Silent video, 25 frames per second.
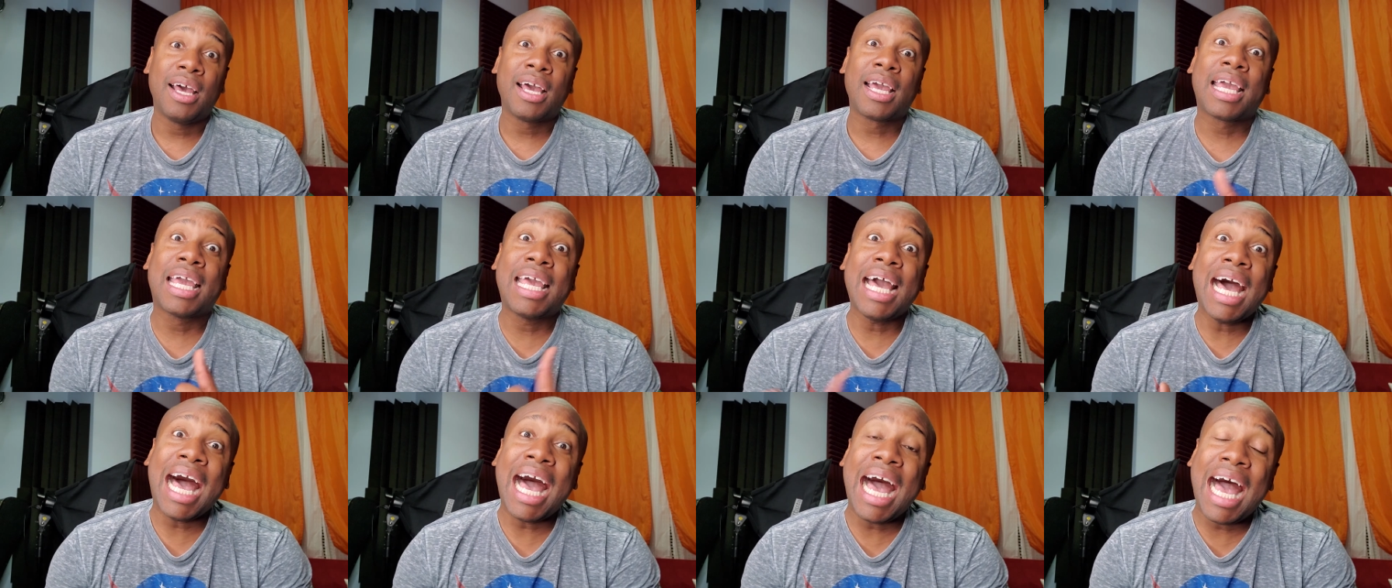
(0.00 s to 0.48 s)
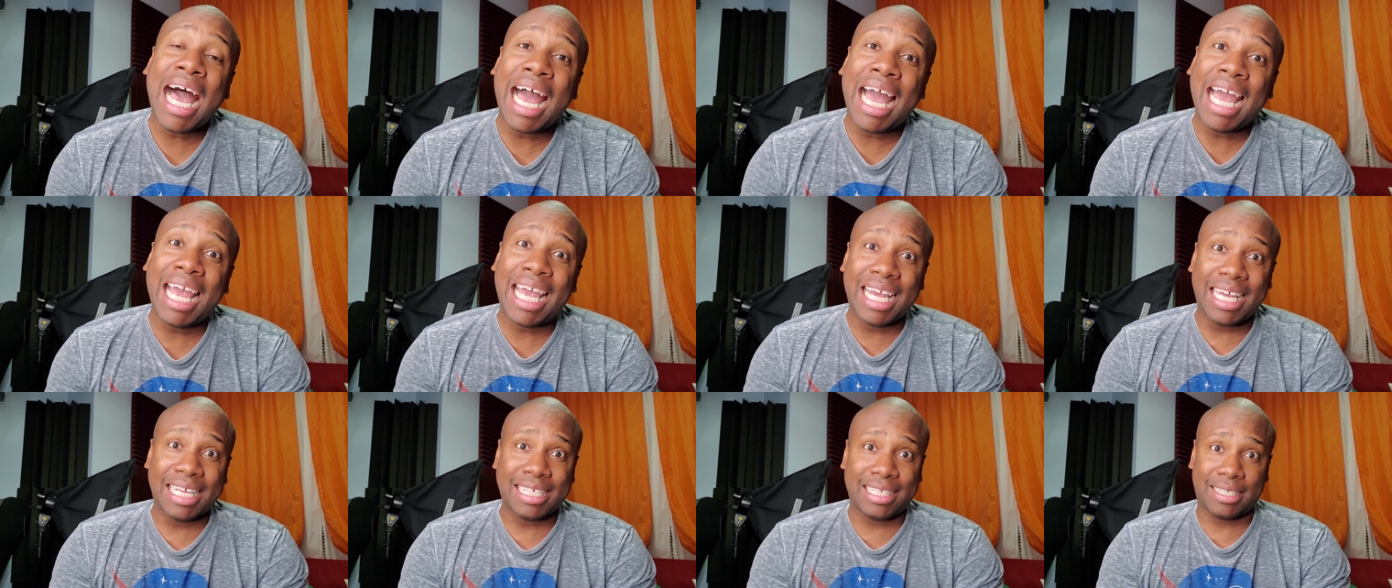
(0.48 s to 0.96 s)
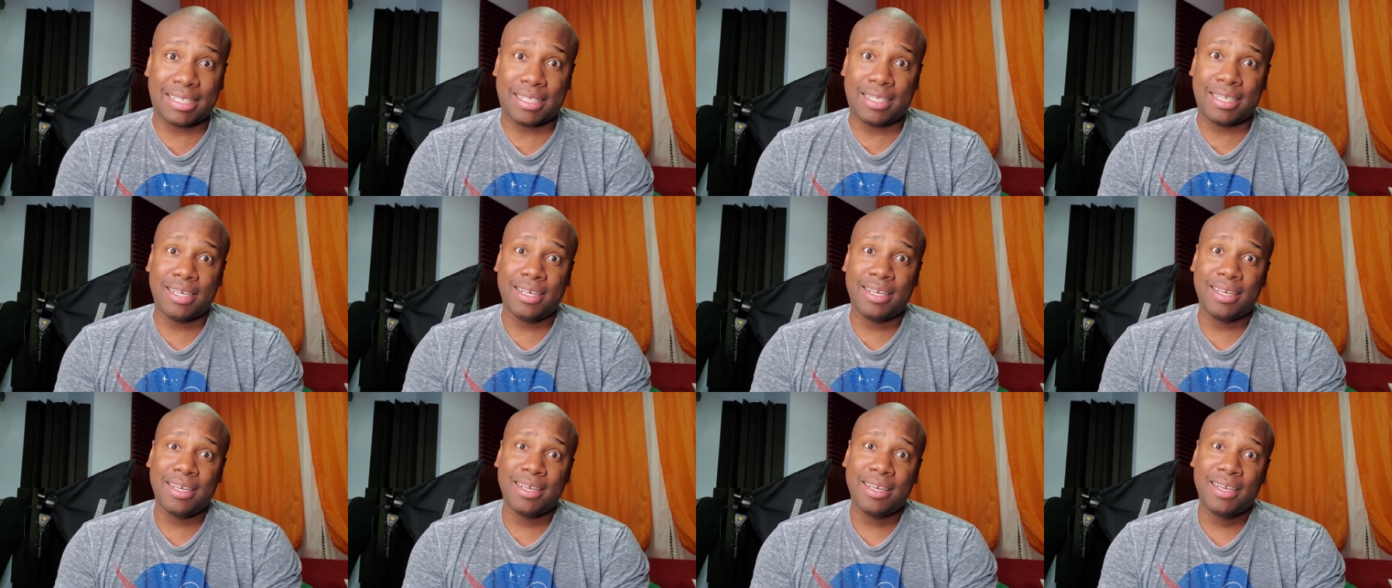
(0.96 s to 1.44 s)
Guys,
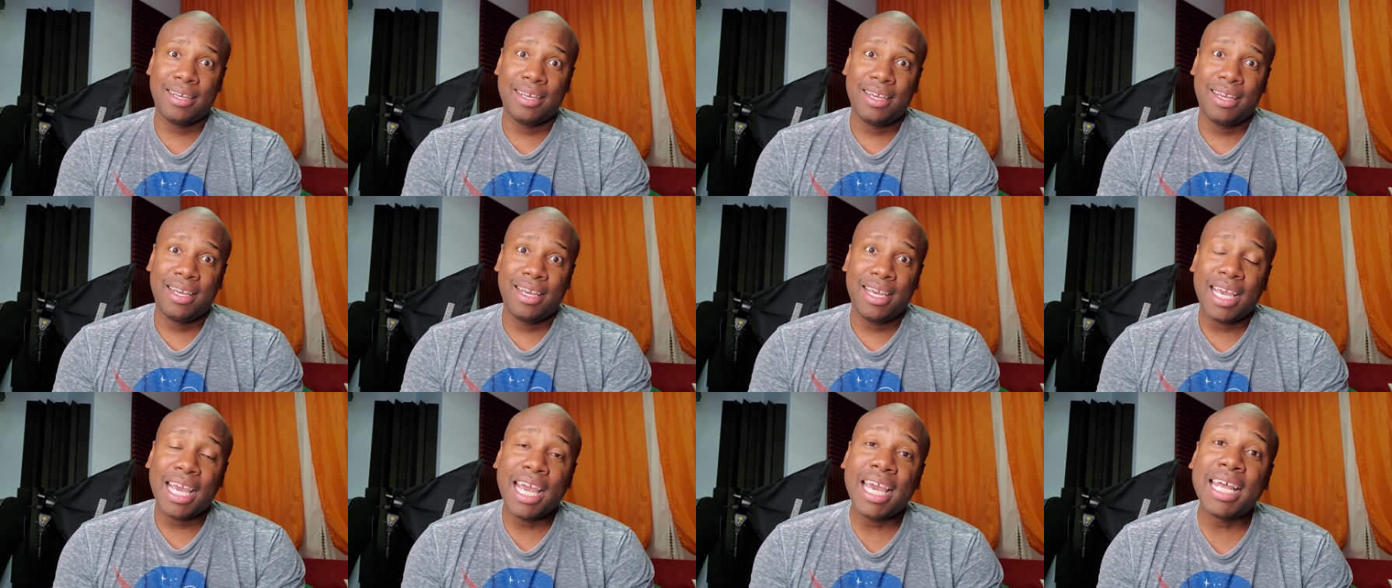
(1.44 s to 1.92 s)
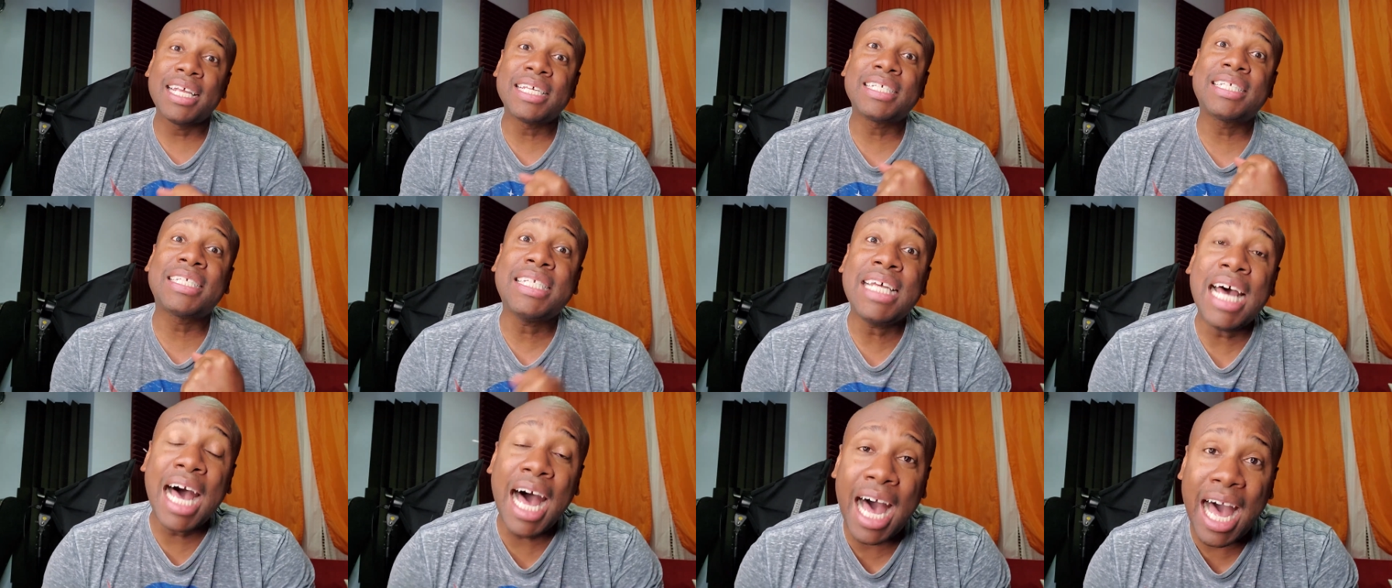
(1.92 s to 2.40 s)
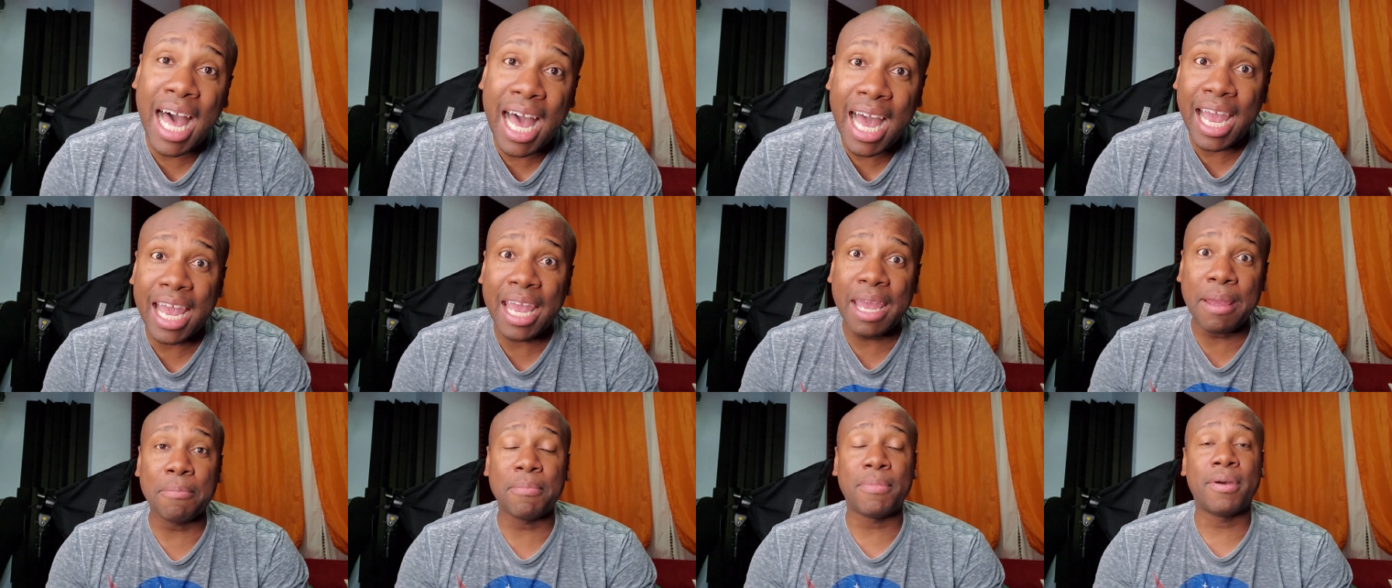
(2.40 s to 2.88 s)
it is
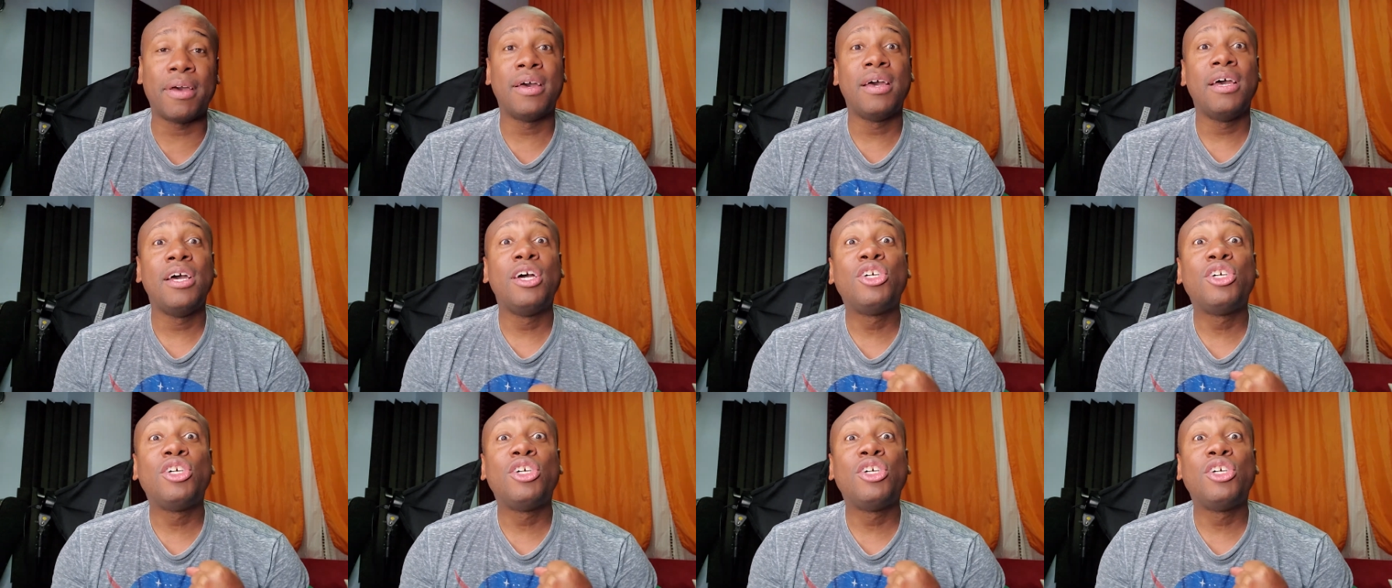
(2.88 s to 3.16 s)
time